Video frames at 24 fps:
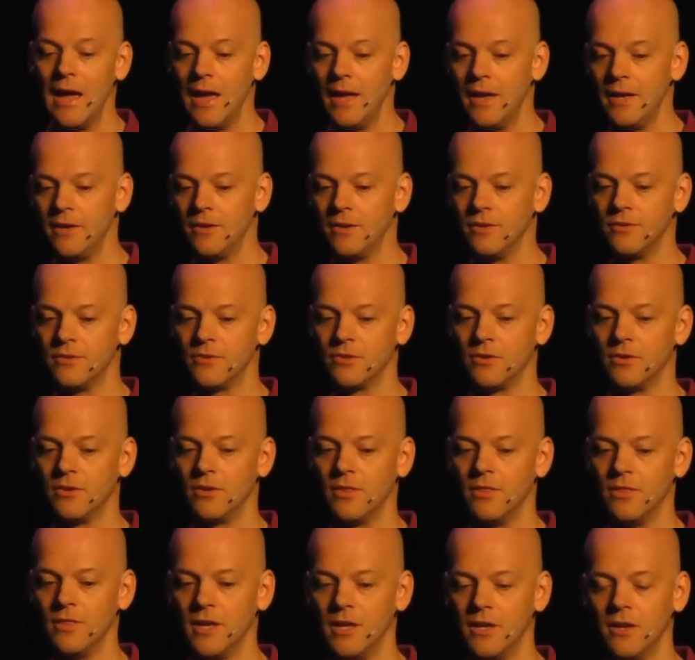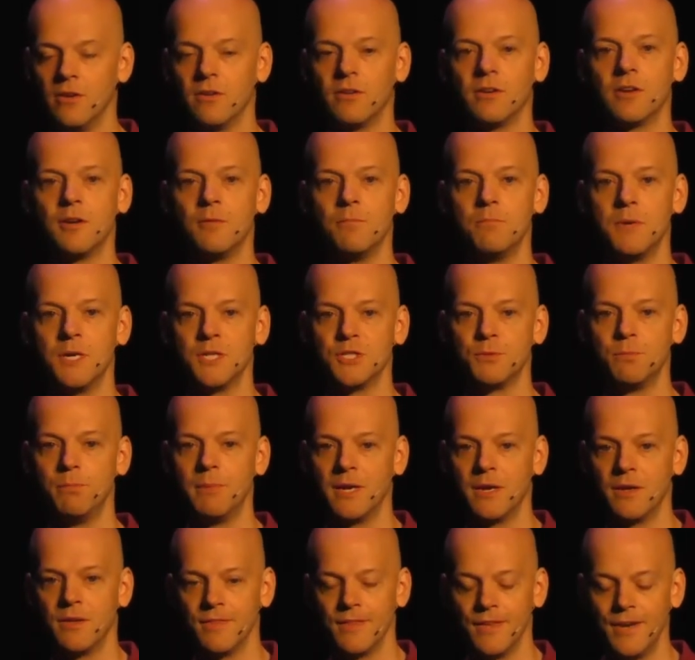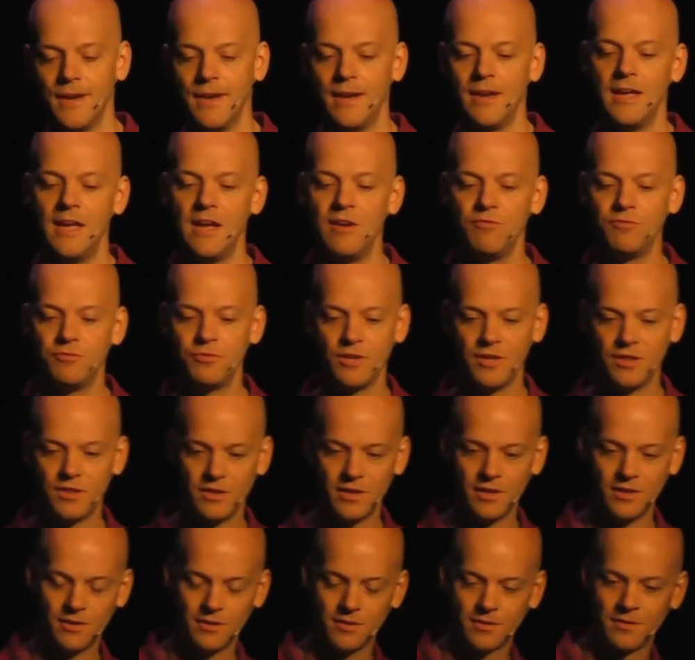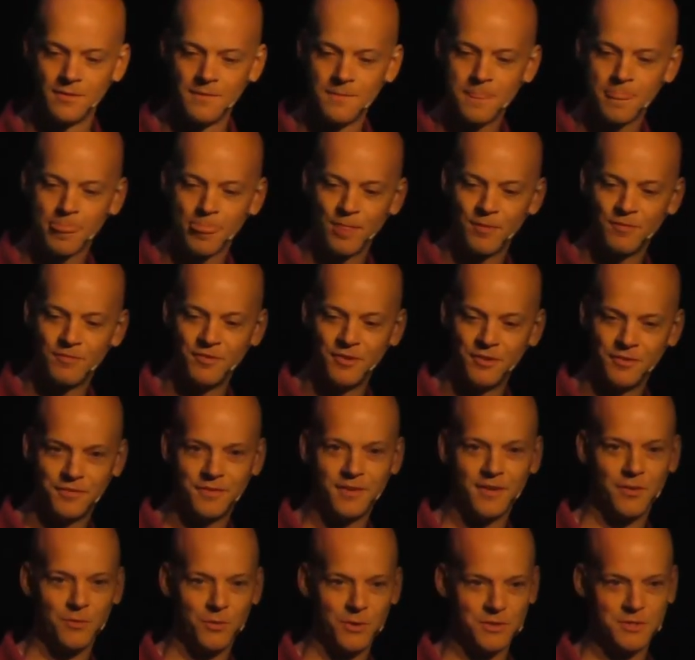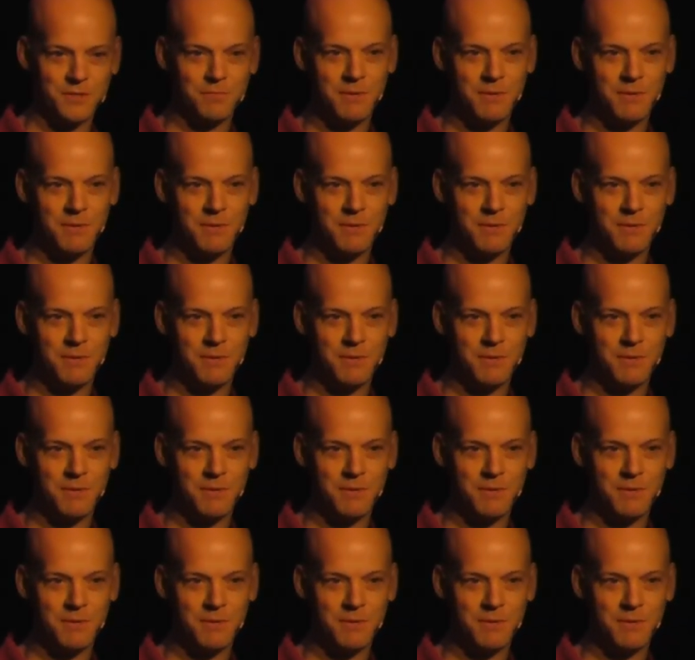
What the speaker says: And they don't come much bigger than everything. First thing I want